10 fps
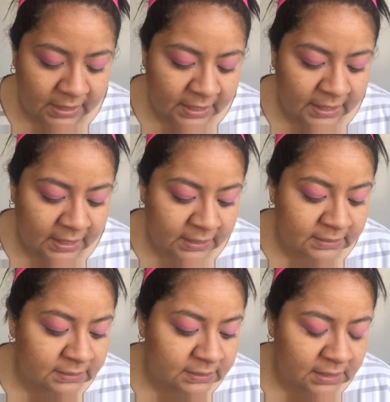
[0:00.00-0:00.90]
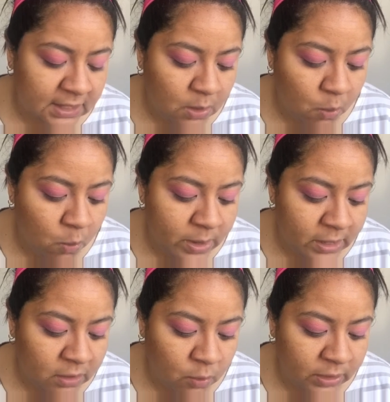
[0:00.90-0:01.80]
And we
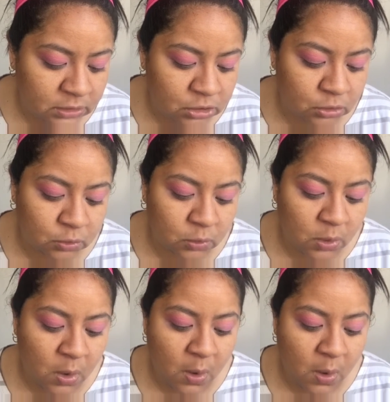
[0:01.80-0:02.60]
are going to